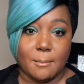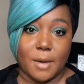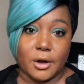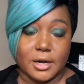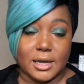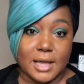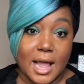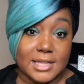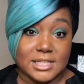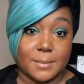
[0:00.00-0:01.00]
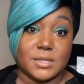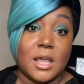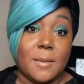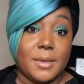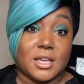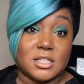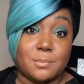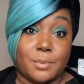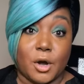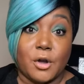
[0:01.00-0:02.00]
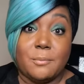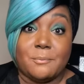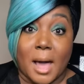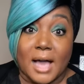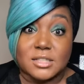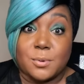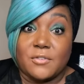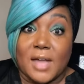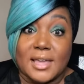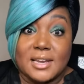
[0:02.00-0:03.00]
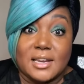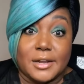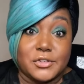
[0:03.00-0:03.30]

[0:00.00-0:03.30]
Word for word: marketing concepts because Bird Box provided